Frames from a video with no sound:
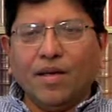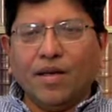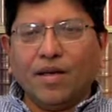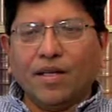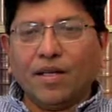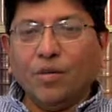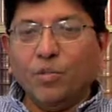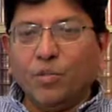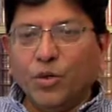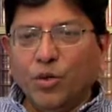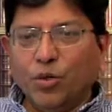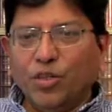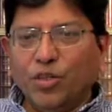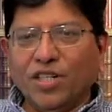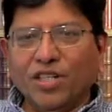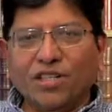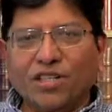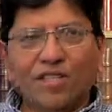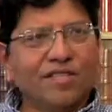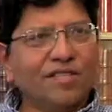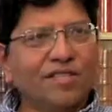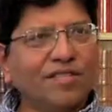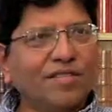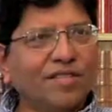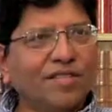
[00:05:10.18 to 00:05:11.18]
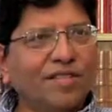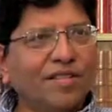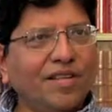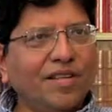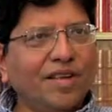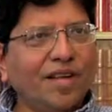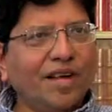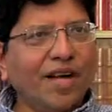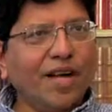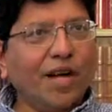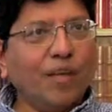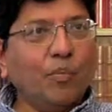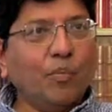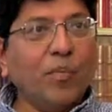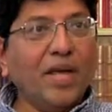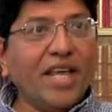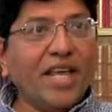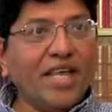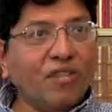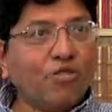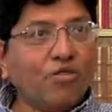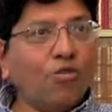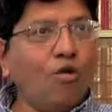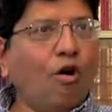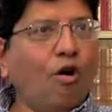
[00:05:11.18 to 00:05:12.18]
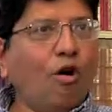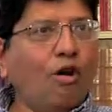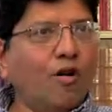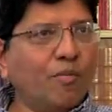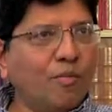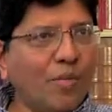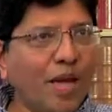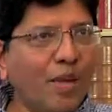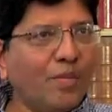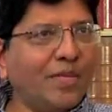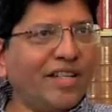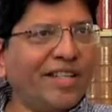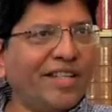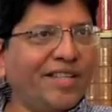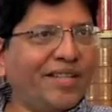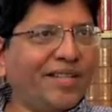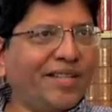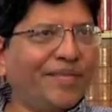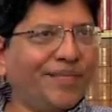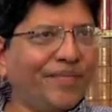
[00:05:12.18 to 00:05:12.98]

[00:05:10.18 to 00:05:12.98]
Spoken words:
Computers are based on memory.